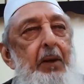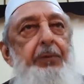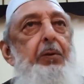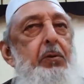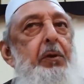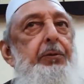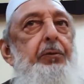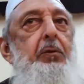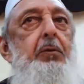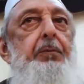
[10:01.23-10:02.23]
So who was
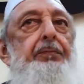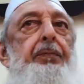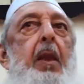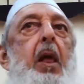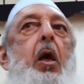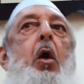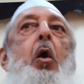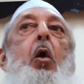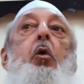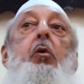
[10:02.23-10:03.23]
Rome?
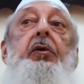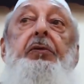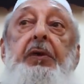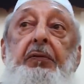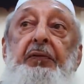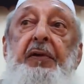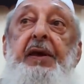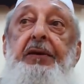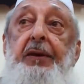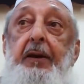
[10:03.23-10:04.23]
who was
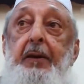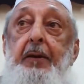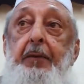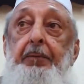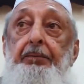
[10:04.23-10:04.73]
defeated